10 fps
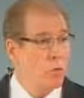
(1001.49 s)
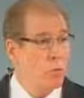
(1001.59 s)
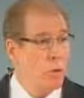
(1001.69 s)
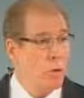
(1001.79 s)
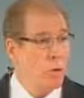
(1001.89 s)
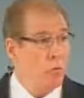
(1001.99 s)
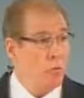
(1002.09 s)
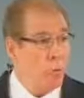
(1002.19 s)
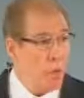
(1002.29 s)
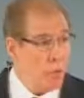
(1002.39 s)
stories
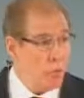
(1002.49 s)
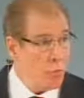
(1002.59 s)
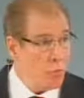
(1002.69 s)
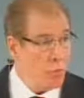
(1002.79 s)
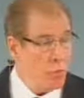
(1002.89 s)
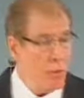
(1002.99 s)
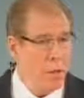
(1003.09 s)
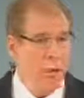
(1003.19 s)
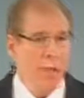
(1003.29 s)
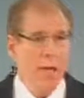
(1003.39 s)
to his children